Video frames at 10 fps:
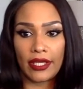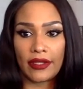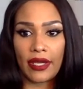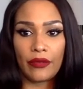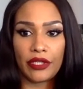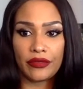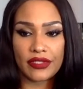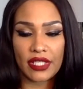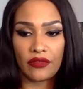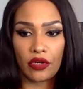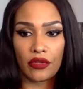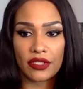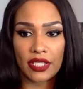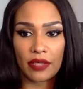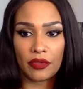And that way you can save all
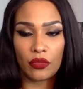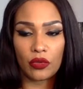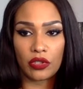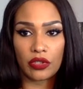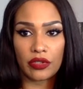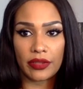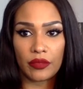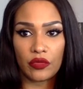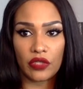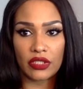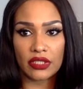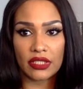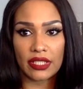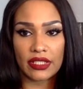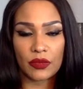the time in the world and move on to
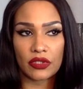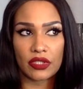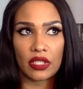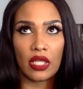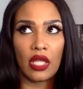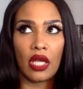the next person.